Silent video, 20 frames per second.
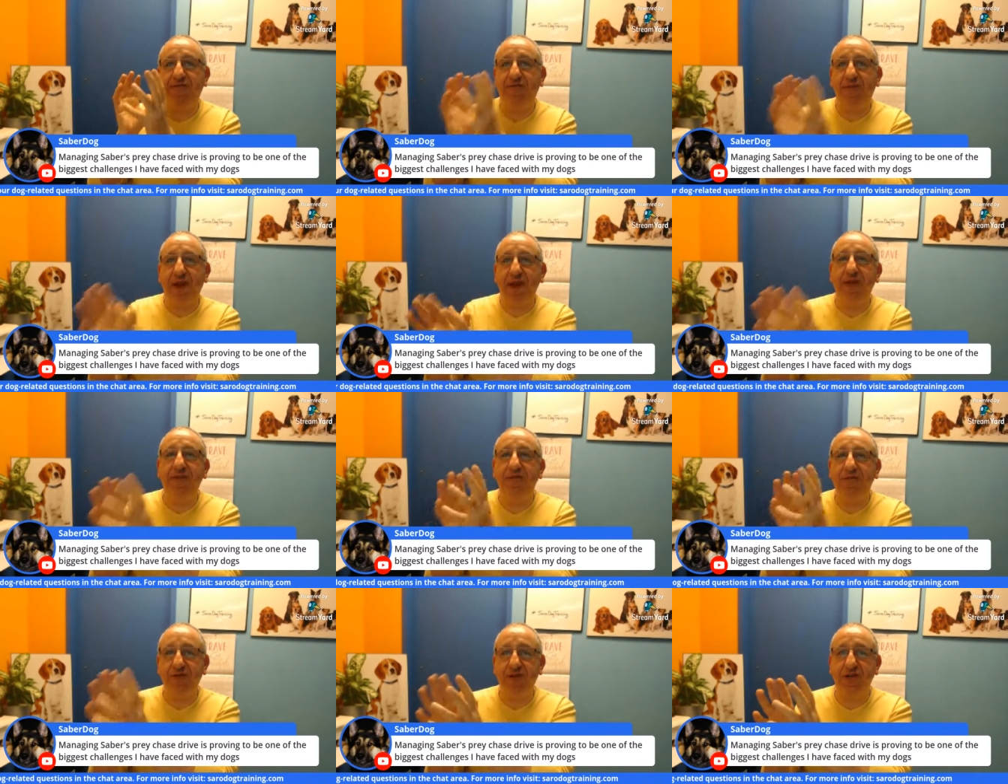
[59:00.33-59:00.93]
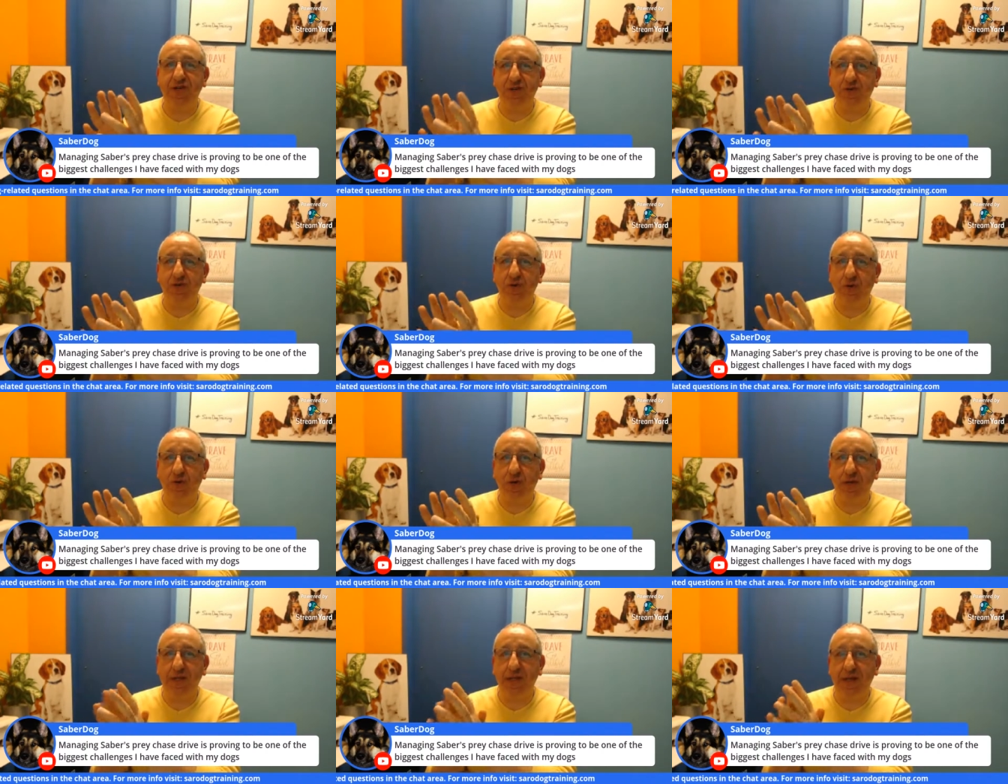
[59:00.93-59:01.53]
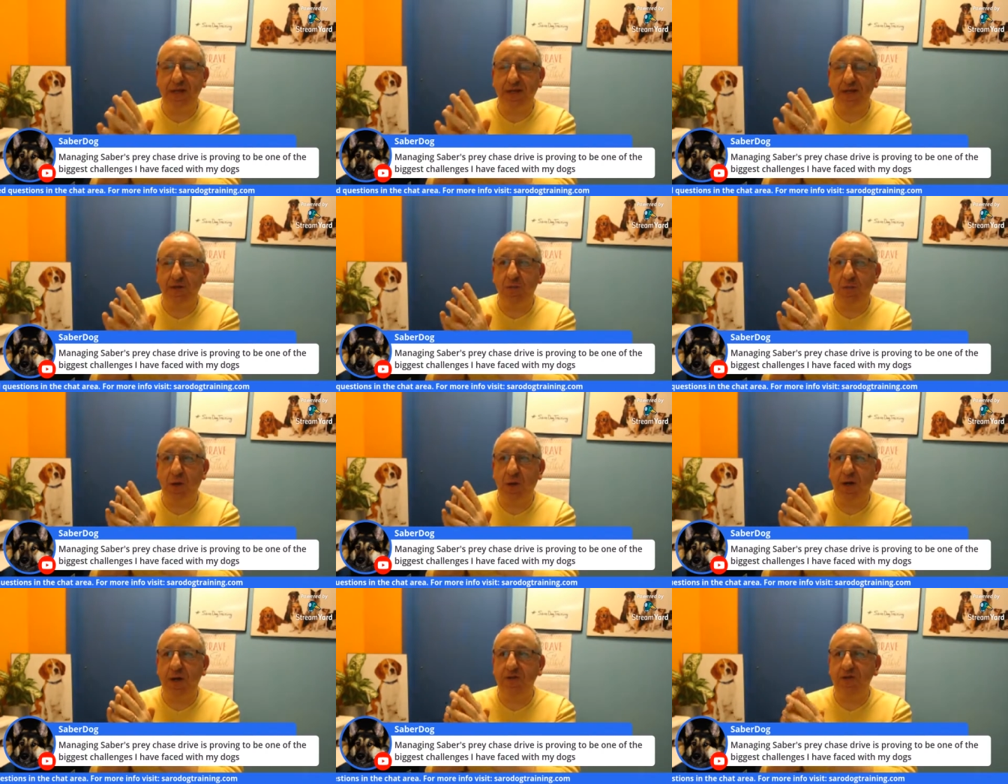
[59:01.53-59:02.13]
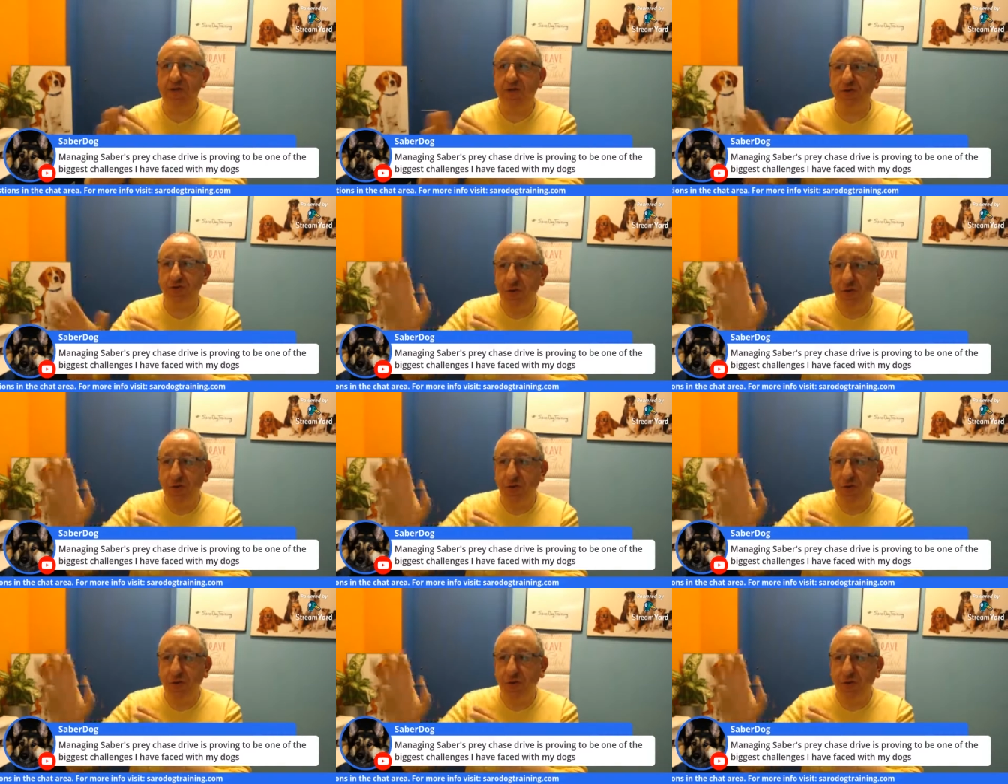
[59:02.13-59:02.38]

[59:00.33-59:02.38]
favorite toy that it wants.